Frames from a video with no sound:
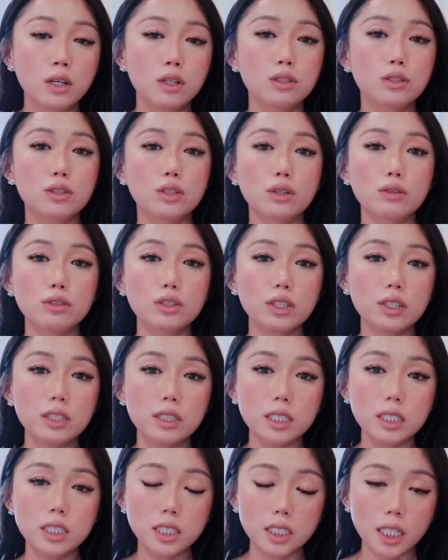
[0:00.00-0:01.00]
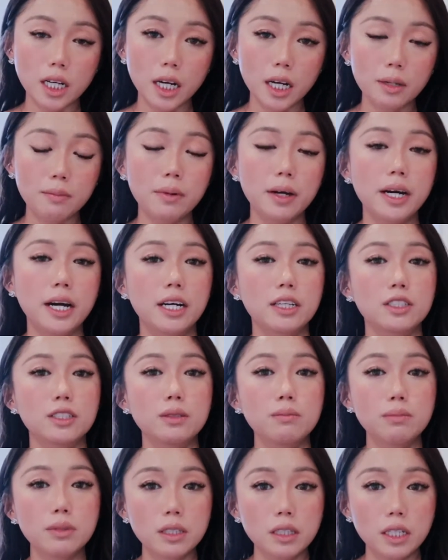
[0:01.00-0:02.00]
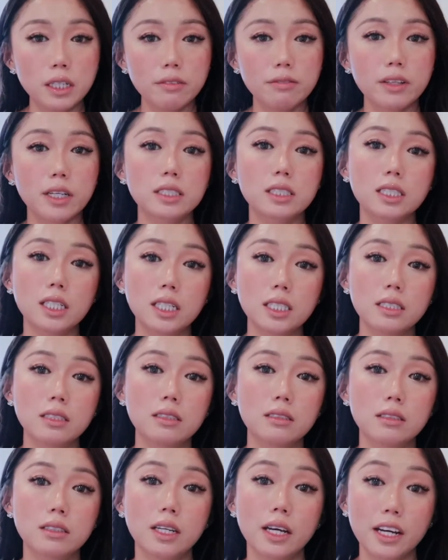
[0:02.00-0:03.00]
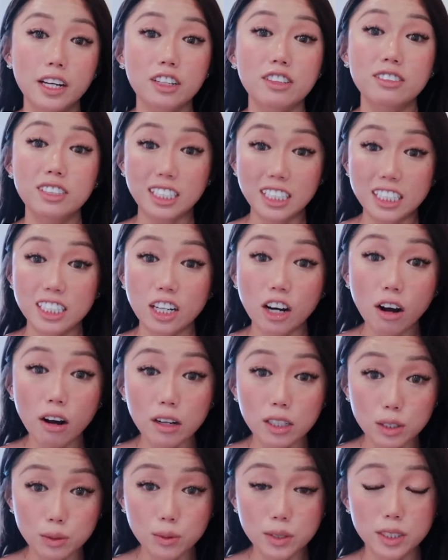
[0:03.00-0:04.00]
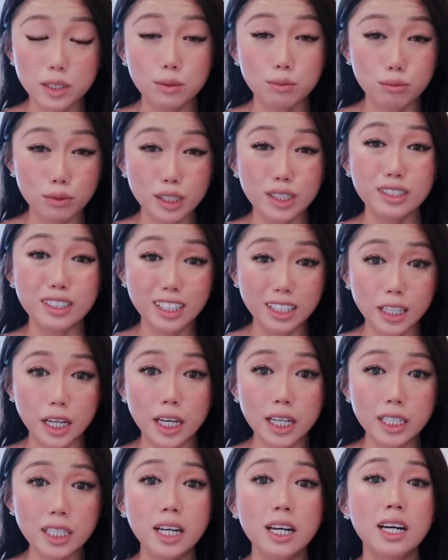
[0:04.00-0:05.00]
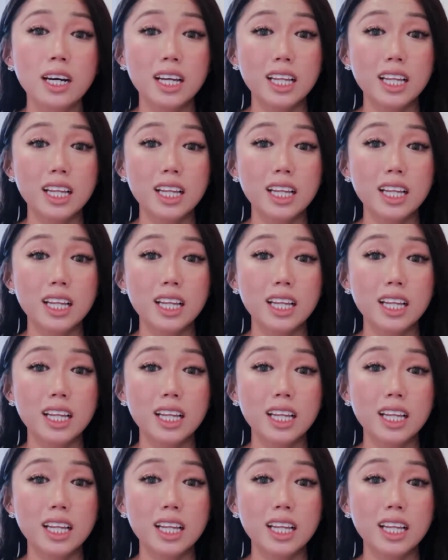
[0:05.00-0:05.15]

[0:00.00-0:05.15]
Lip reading: So during this time, I actually believe that skincare detox was a real thing.